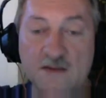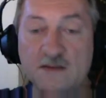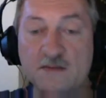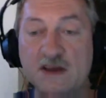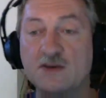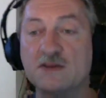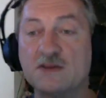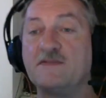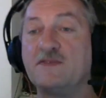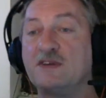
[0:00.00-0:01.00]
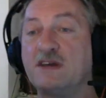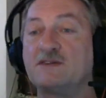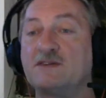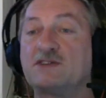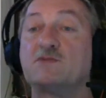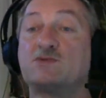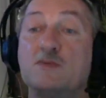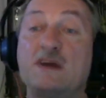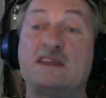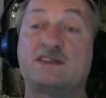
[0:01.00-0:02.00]
because if you have too
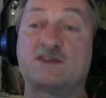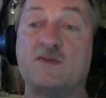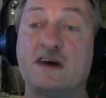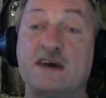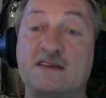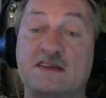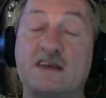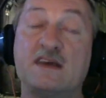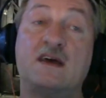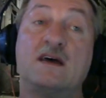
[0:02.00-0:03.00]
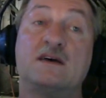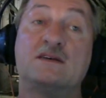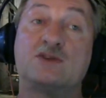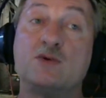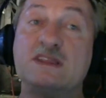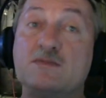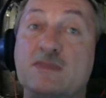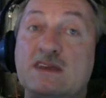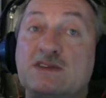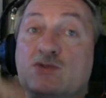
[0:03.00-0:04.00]
many squares, So it
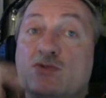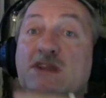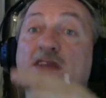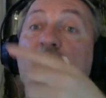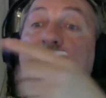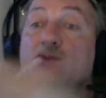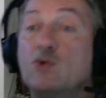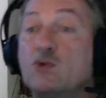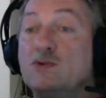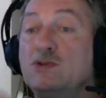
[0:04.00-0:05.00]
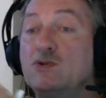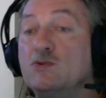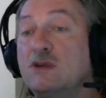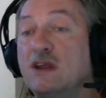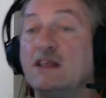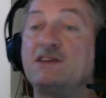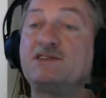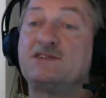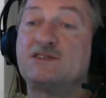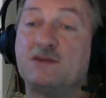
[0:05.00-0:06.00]
means you need new
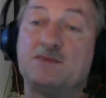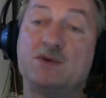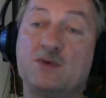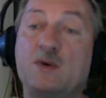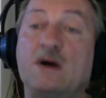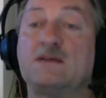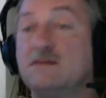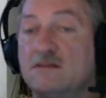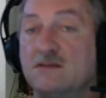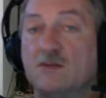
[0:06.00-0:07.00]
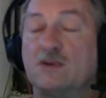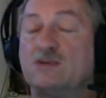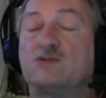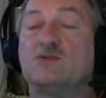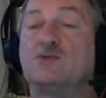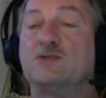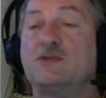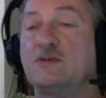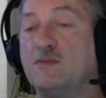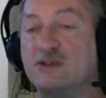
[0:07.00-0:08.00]
relationship, new one. So what to
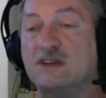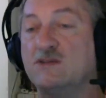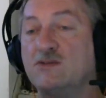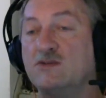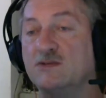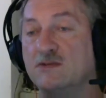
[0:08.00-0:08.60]
do? What can you do?